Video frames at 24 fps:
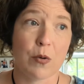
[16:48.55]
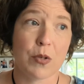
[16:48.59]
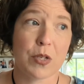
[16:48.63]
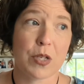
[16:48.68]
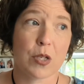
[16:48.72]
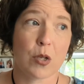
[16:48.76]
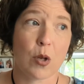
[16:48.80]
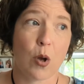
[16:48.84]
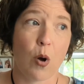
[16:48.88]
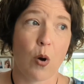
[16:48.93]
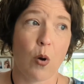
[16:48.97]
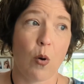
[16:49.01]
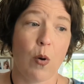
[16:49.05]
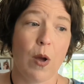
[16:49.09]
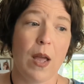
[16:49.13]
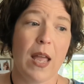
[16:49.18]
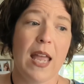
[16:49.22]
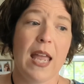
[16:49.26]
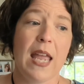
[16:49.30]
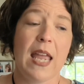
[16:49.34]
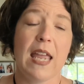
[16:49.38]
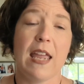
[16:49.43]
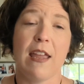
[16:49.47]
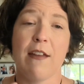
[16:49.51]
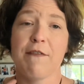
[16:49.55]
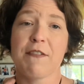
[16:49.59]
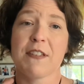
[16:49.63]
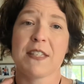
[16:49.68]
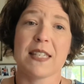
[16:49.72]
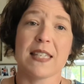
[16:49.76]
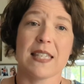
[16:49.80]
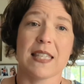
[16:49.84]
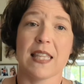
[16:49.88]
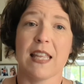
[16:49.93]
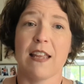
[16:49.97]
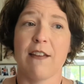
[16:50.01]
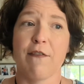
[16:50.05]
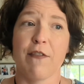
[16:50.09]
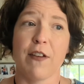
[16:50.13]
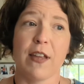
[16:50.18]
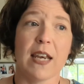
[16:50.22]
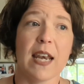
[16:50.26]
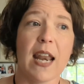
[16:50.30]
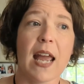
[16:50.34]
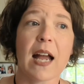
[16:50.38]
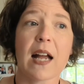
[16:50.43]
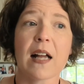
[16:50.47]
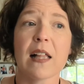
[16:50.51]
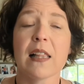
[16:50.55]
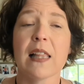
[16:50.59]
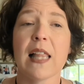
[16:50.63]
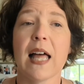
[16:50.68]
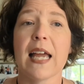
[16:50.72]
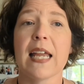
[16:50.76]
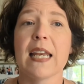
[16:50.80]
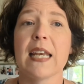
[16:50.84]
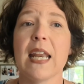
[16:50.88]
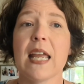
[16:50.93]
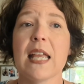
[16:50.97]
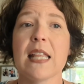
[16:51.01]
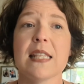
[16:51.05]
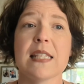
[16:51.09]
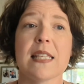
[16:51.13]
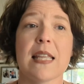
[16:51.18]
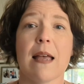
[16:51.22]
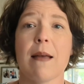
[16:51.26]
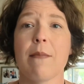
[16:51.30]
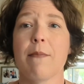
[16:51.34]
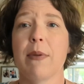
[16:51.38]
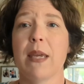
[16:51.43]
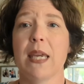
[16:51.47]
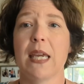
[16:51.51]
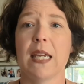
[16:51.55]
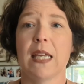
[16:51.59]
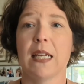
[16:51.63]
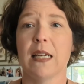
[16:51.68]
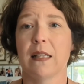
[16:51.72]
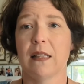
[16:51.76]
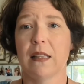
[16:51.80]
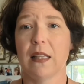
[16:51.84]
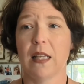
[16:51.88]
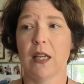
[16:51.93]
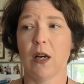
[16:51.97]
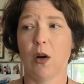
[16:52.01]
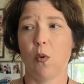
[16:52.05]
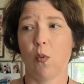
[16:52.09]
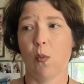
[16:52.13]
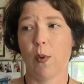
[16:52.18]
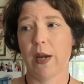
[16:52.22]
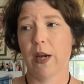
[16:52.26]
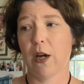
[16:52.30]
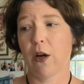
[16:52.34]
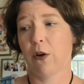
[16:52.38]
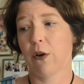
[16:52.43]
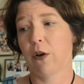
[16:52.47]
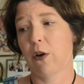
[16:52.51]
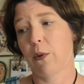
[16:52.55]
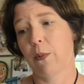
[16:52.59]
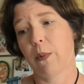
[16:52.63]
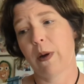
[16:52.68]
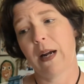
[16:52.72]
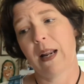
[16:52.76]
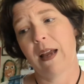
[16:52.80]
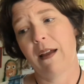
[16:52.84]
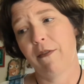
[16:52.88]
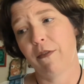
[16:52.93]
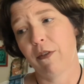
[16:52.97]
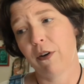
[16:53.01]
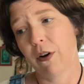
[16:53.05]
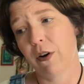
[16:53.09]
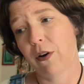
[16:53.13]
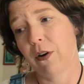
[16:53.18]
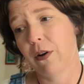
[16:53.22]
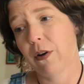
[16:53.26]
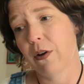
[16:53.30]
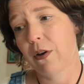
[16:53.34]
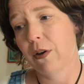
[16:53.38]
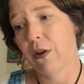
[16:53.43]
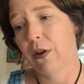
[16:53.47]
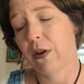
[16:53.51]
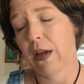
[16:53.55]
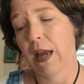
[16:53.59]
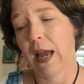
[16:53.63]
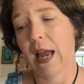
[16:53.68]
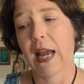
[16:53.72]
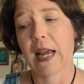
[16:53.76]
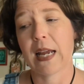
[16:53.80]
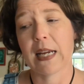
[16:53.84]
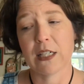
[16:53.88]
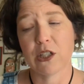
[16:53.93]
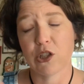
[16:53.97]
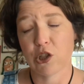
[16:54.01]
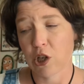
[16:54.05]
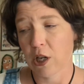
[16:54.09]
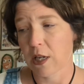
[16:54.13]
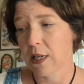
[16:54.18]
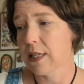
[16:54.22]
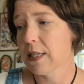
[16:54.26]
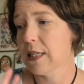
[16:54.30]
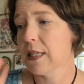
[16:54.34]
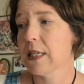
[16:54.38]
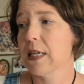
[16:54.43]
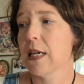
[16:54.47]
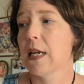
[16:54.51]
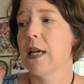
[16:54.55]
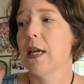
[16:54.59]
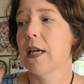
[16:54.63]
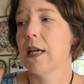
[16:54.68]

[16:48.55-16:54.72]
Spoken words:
So if a neckline ends up being a little weird or whatever, I just